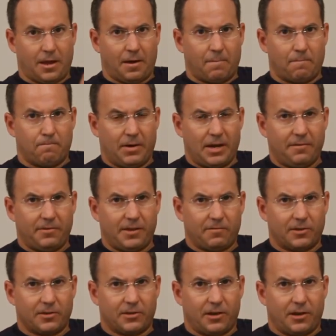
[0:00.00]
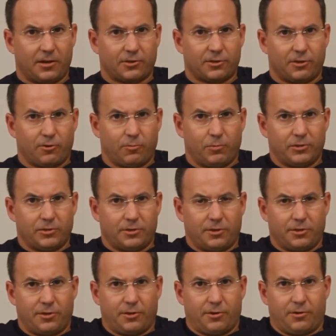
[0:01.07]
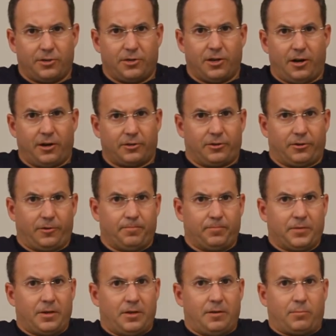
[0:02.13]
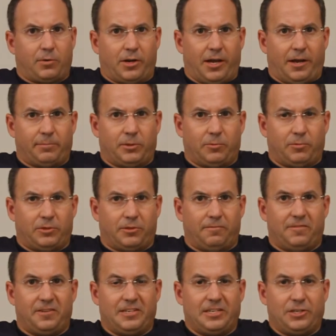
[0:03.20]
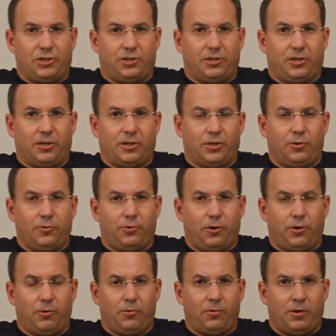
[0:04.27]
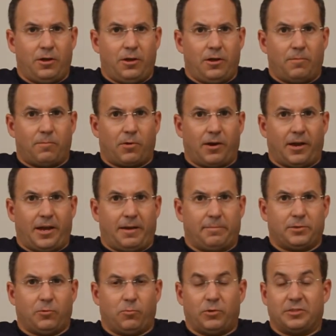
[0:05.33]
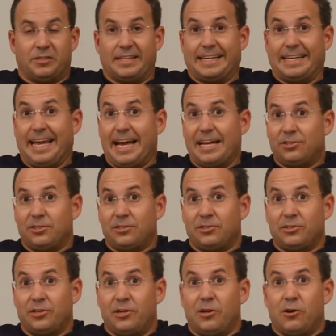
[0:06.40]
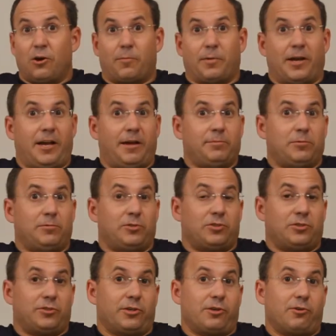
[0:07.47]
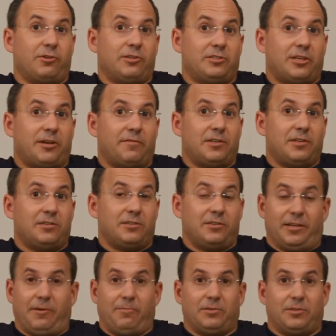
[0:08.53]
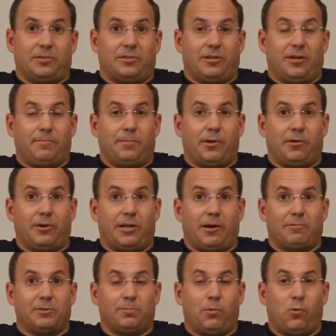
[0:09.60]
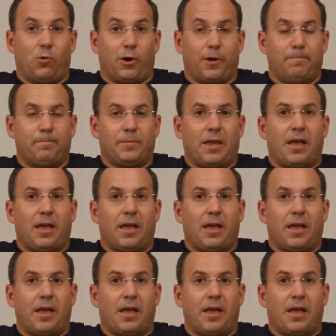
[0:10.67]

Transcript: My favorite doctor was the third doctor. Perhaps it was the Venusian aikido, perhaps it was the gadgets, or perhaps it was just the early 70s and that was the time period I was born.